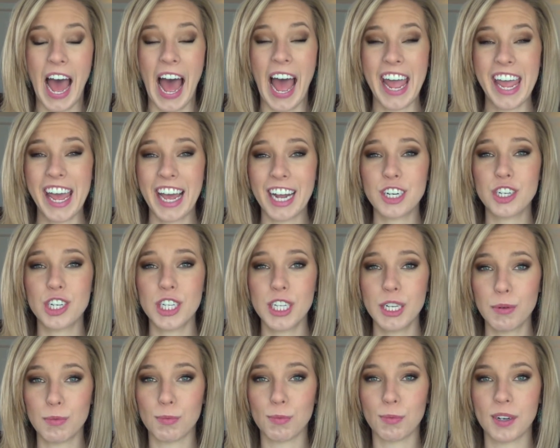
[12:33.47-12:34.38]
I
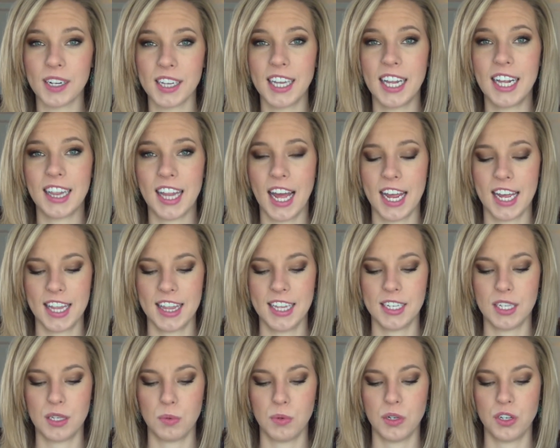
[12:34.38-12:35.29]
actually really like
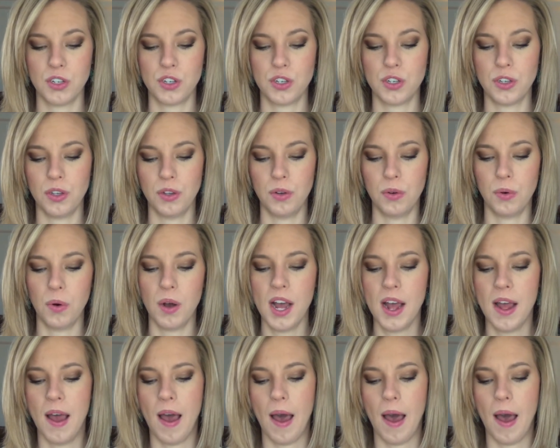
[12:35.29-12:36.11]
this one too.